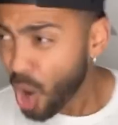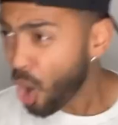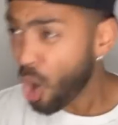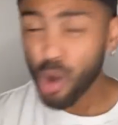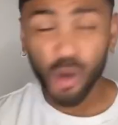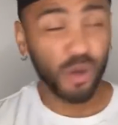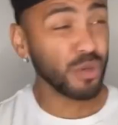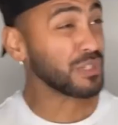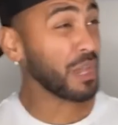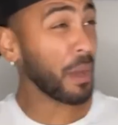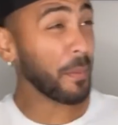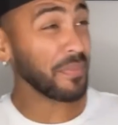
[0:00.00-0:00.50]

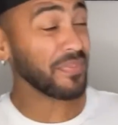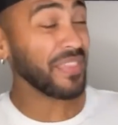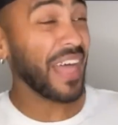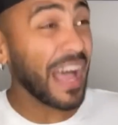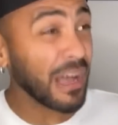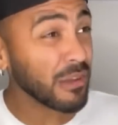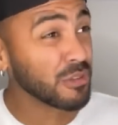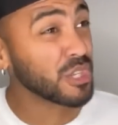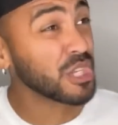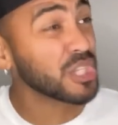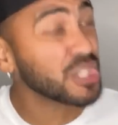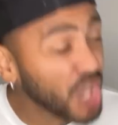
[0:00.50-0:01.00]
Hold up, a
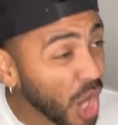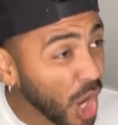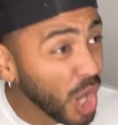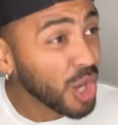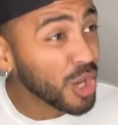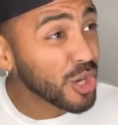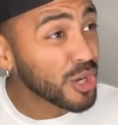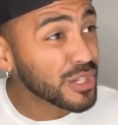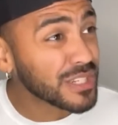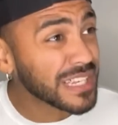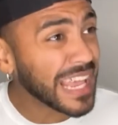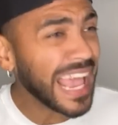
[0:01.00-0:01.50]

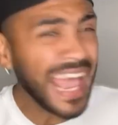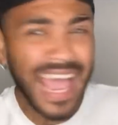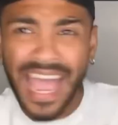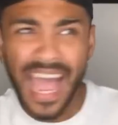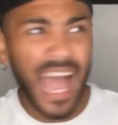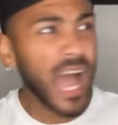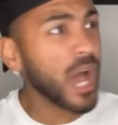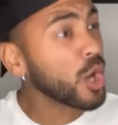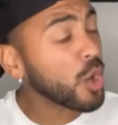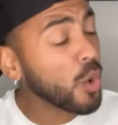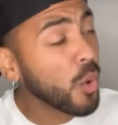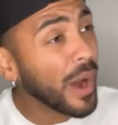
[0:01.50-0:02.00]

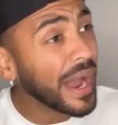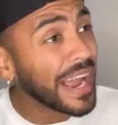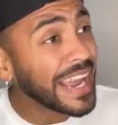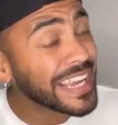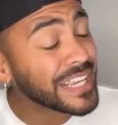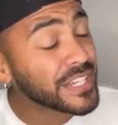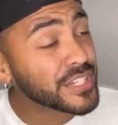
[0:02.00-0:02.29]
$1,000? How do I